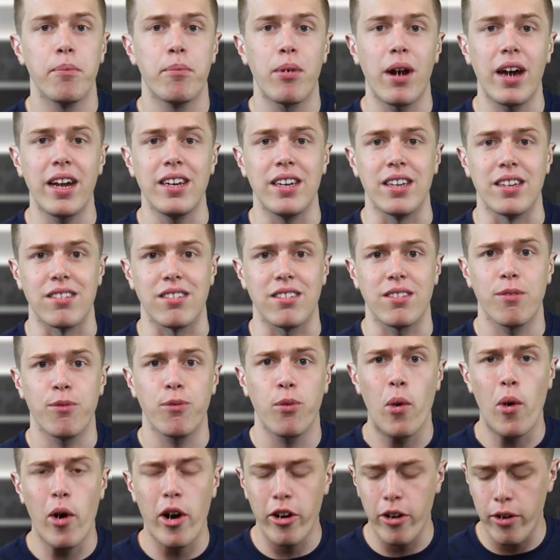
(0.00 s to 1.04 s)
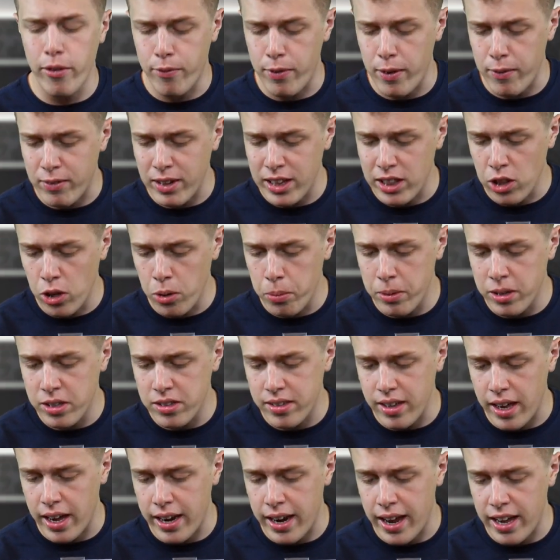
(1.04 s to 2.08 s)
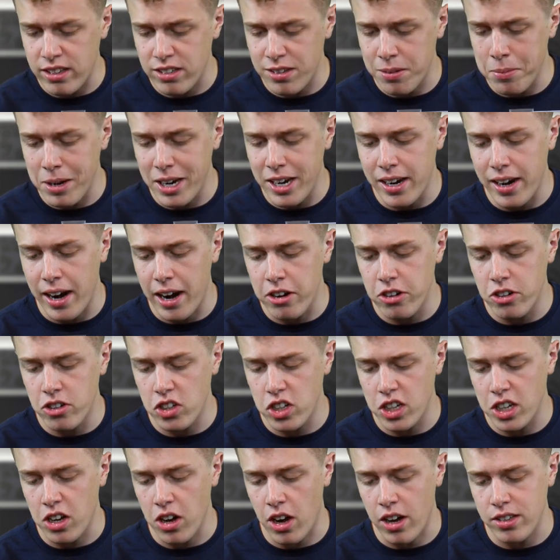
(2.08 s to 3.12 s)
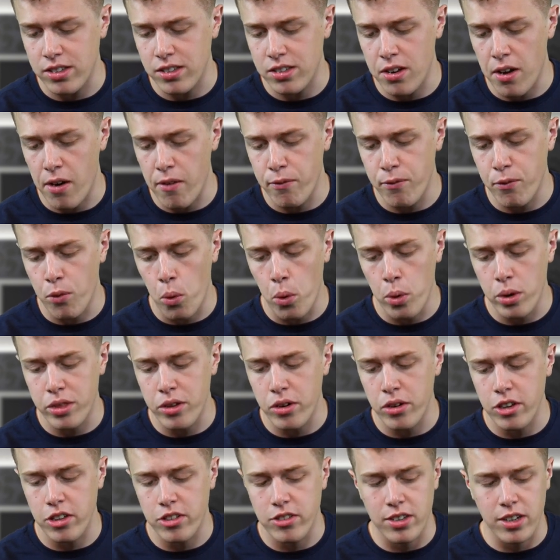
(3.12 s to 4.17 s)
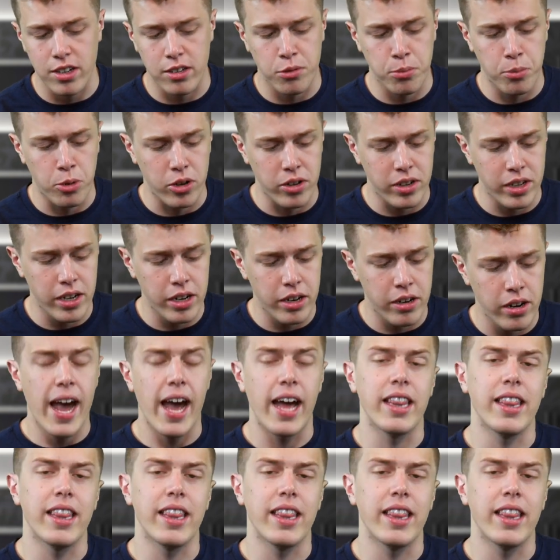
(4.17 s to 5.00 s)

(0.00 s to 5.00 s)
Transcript: Brightness, 450 lumens and estimated energy cost of $436 per year,